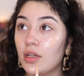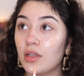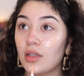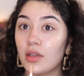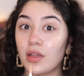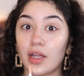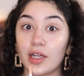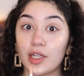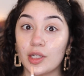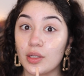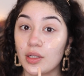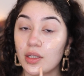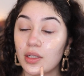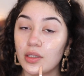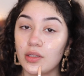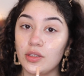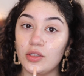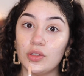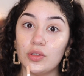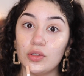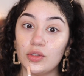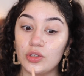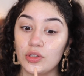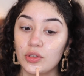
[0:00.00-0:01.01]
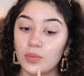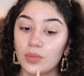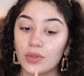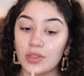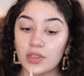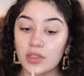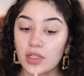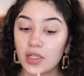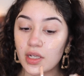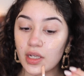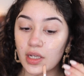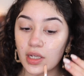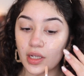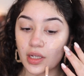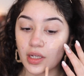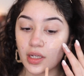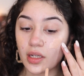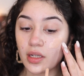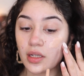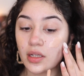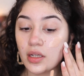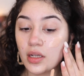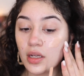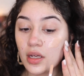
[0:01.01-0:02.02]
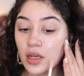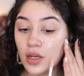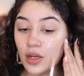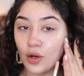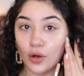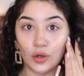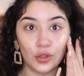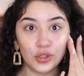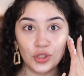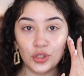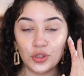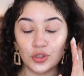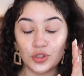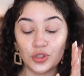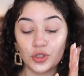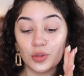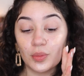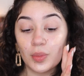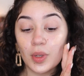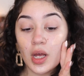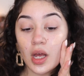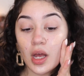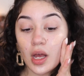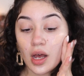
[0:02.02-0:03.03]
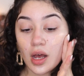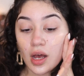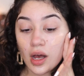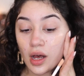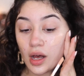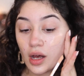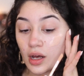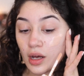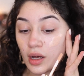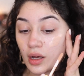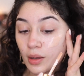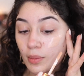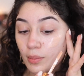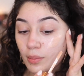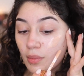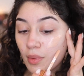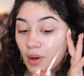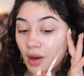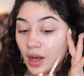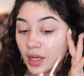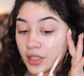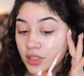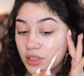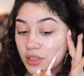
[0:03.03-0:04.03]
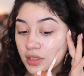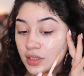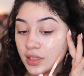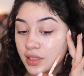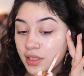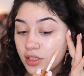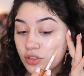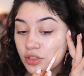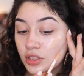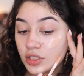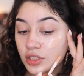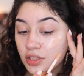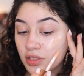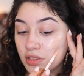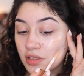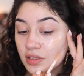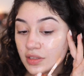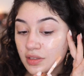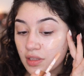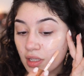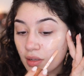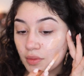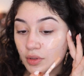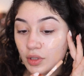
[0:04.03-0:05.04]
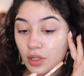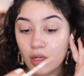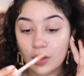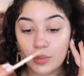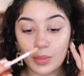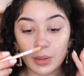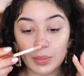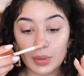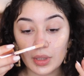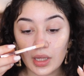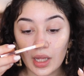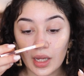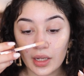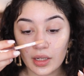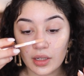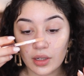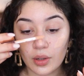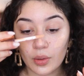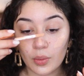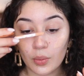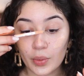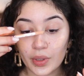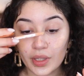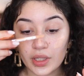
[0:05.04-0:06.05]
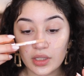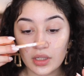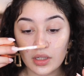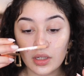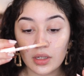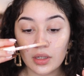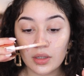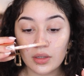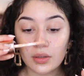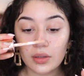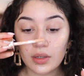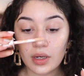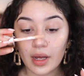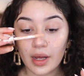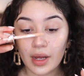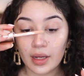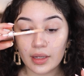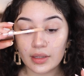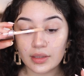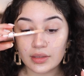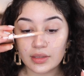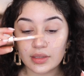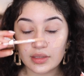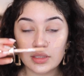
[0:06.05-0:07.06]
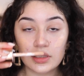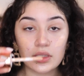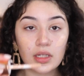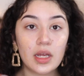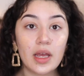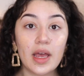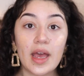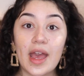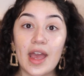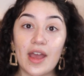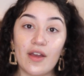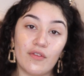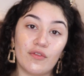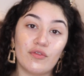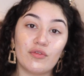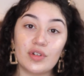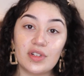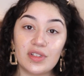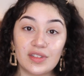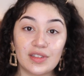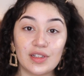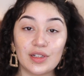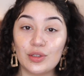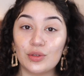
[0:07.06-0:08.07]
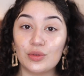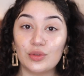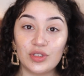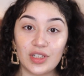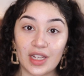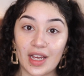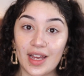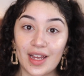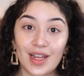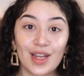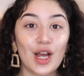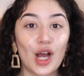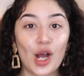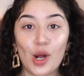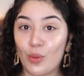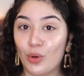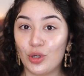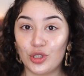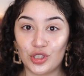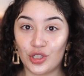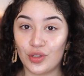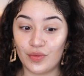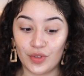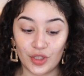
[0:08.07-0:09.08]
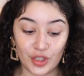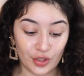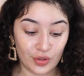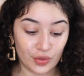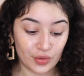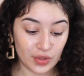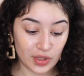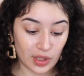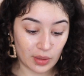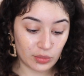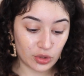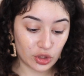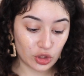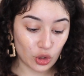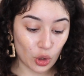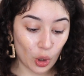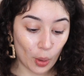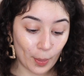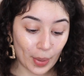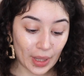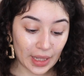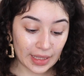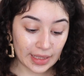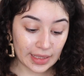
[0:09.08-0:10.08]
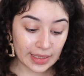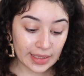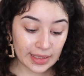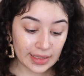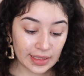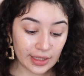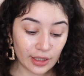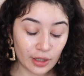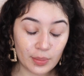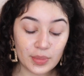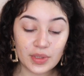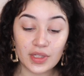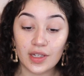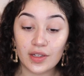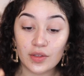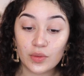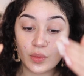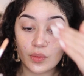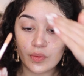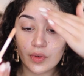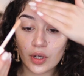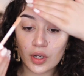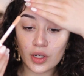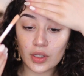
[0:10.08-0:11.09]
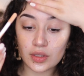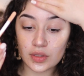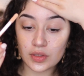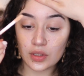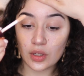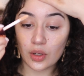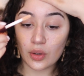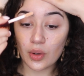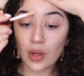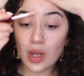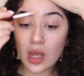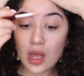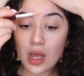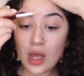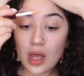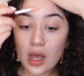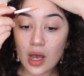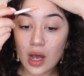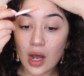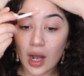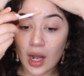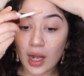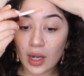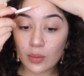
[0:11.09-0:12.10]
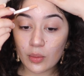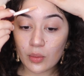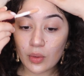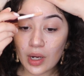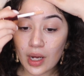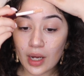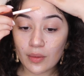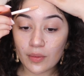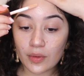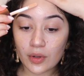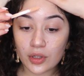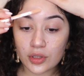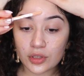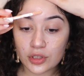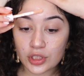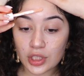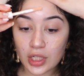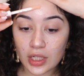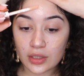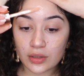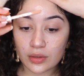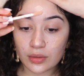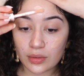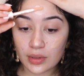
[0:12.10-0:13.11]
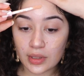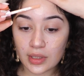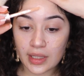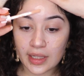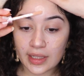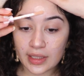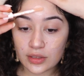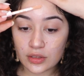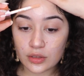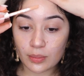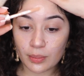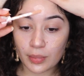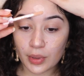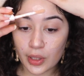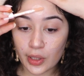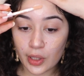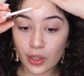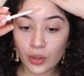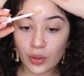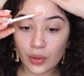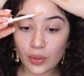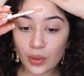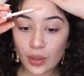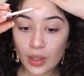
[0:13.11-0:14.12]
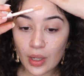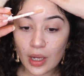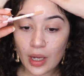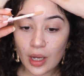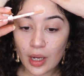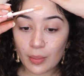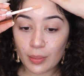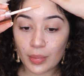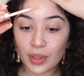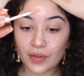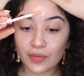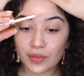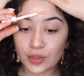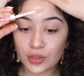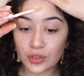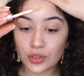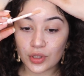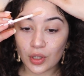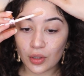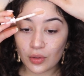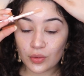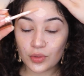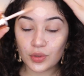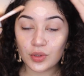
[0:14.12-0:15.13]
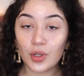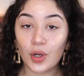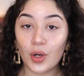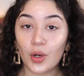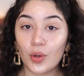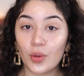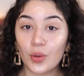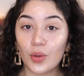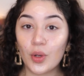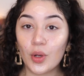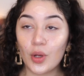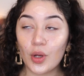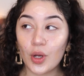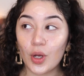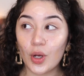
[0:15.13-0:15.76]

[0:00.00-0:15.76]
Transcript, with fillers: like, YouTubers here on YouTube. I literally just discovered her maybe like a week ago, and every single day I watch her videos. I'm just completely obsessed with her. So I will have her channel linked below. But if you don't know